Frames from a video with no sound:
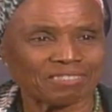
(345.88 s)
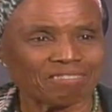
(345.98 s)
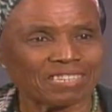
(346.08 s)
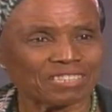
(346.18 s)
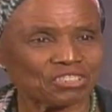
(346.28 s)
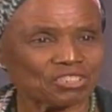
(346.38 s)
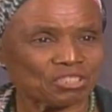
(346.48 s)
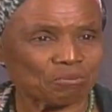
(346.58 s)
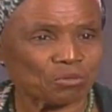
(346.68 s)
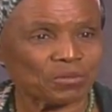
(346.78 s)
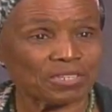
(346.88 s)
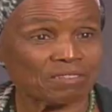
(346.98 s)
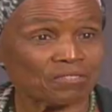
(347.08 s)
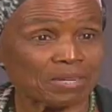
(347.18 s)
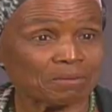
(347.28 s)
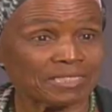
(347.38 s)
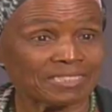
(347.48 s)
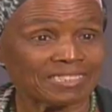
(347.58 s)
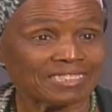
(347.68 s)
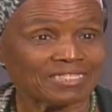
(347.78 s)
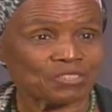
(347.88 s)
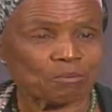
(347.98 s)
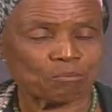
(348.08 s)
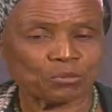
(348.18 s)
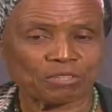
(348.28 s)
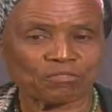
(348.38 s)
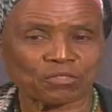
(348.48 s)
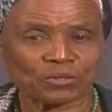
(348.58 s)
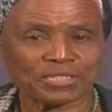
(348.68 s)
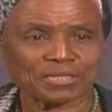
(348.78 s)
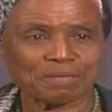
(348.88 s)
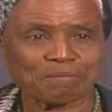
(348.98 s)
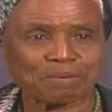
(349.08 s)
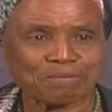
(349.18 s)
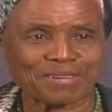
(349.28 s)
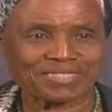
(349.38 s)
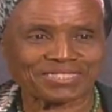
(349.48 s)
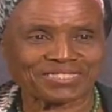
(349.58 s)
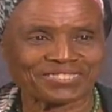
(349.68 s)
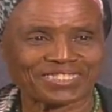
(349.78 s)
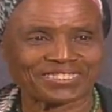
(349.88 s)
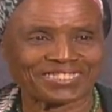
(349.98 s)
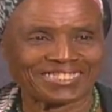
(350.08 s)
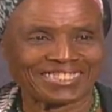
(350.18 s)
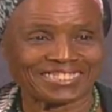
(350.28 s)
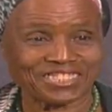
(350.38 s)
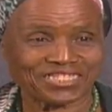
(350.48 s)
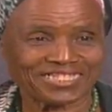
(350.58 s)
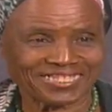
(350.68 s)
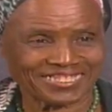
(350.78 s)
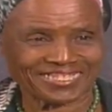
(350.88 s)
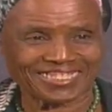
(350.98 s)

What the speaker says: relationships within the family. So I'm putting forward a simple measure to our listeners.